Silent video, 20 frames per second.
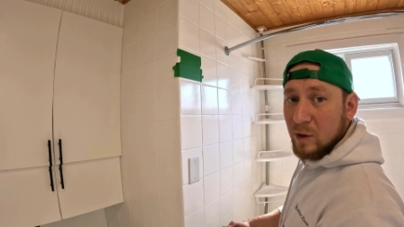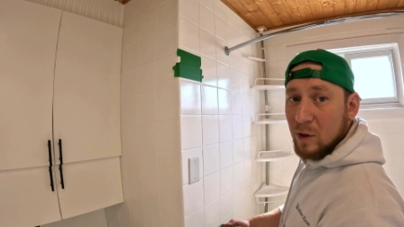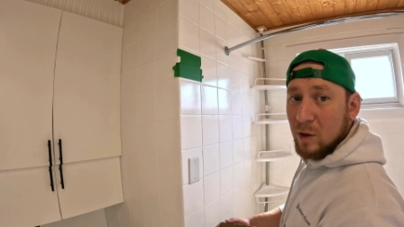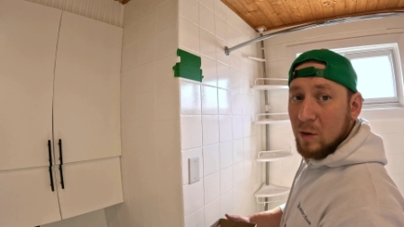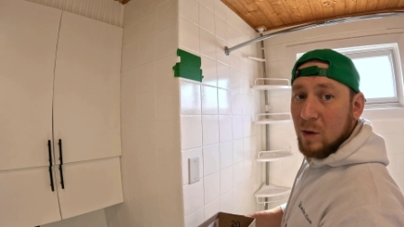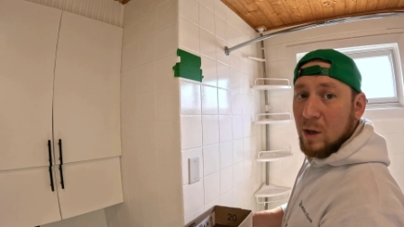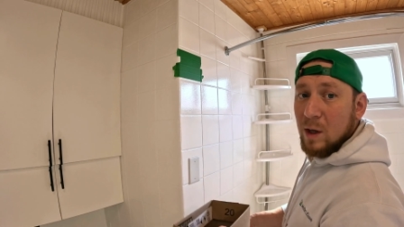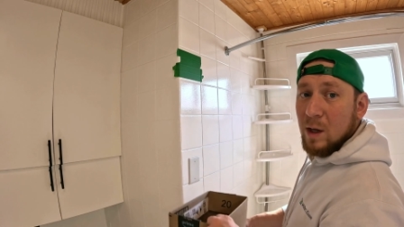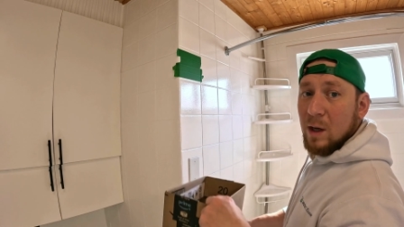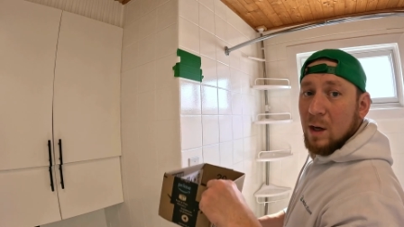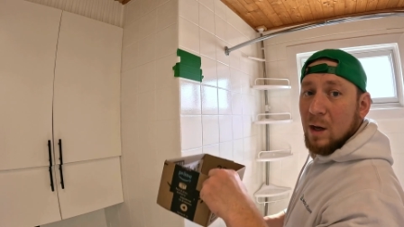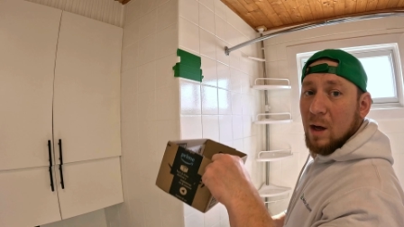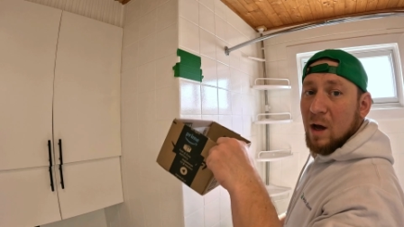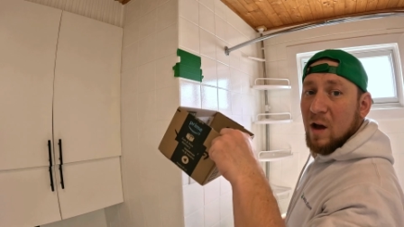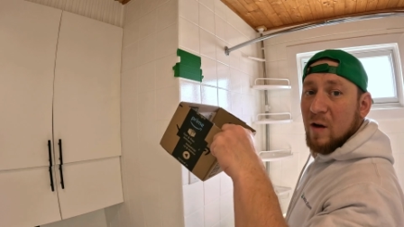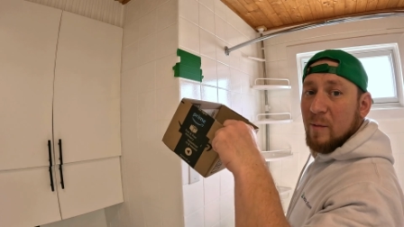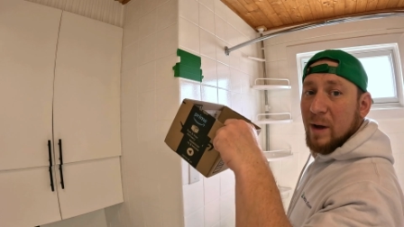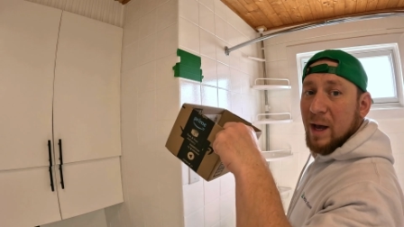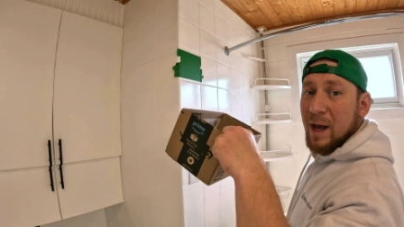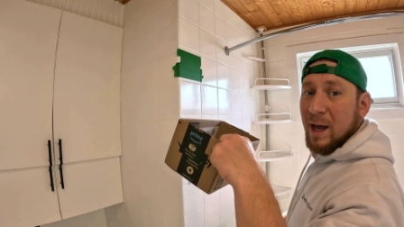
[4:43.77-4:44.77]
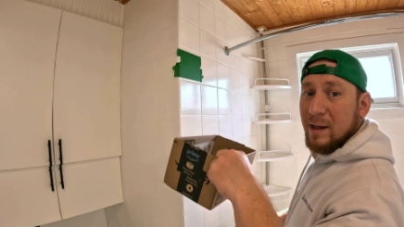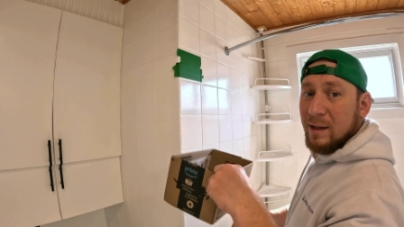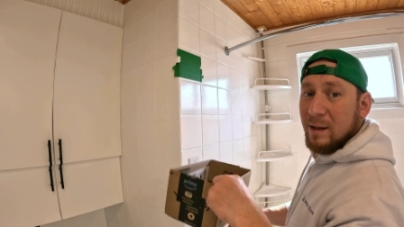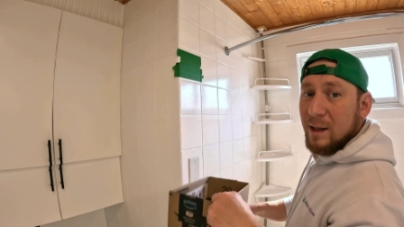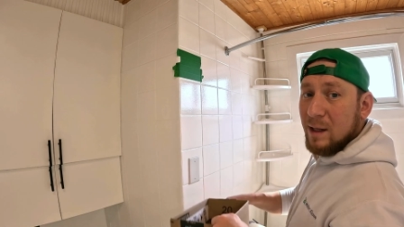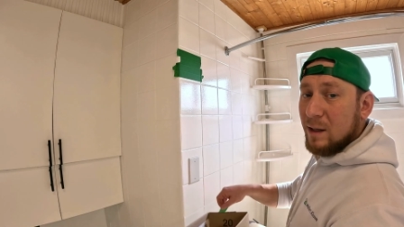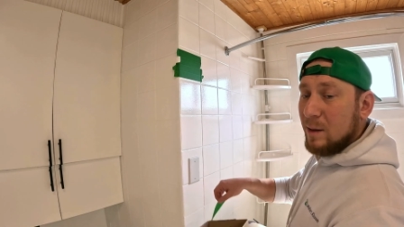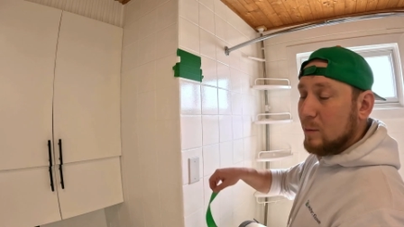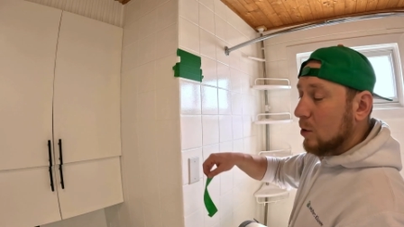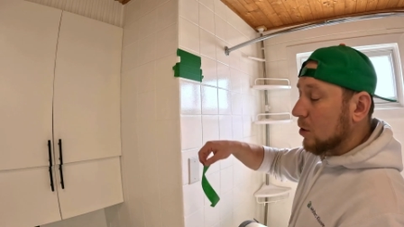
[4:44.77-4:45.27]
So I have my handy
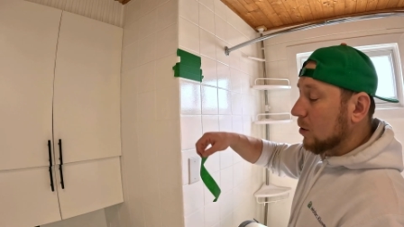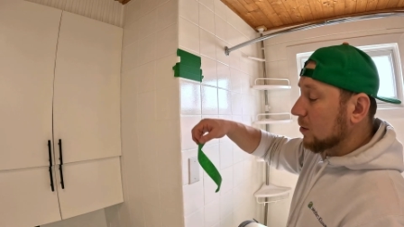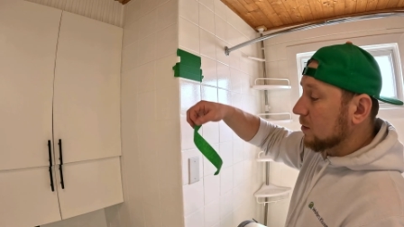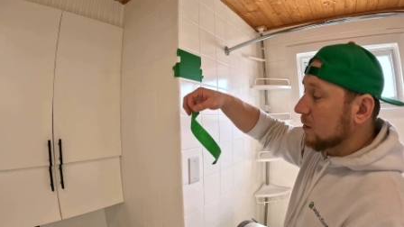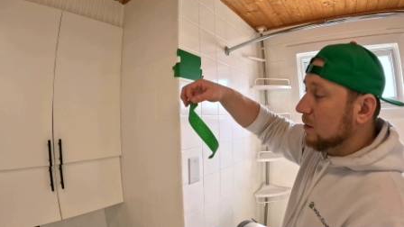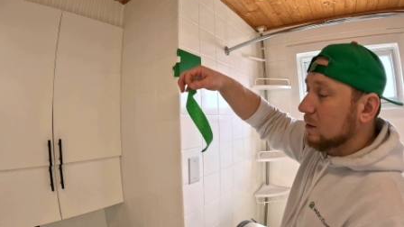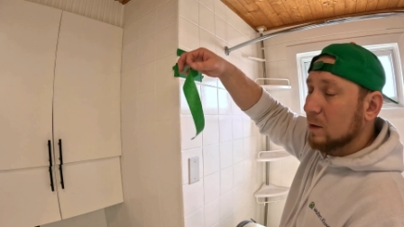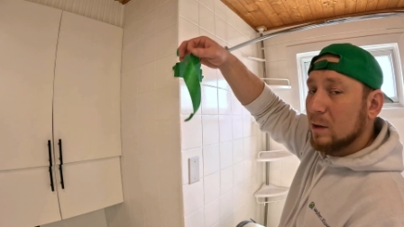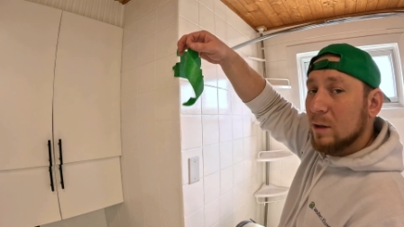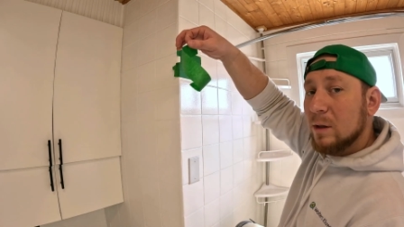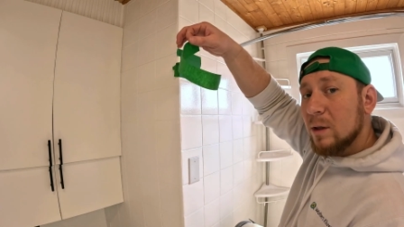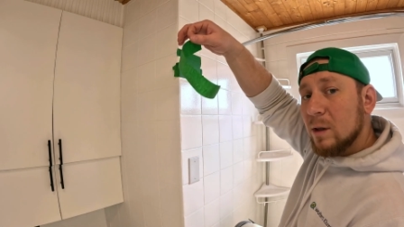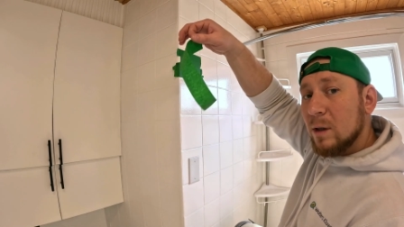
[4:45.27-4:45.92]
dandy box,